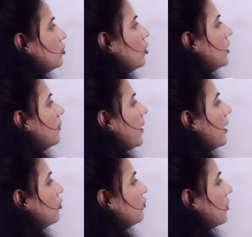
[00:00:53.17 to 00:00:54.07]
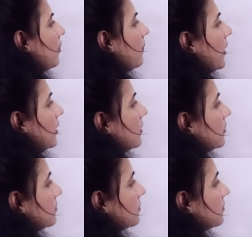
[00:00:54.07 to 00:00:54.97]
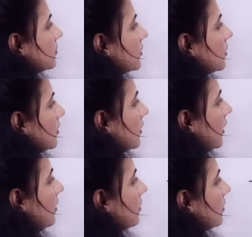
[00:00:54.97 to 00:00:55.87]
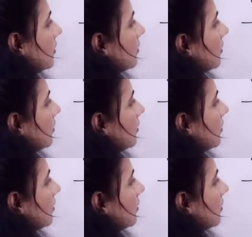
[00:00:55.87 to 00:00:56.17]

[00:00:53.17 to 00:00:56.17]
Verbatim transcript: not a part of compiler, right?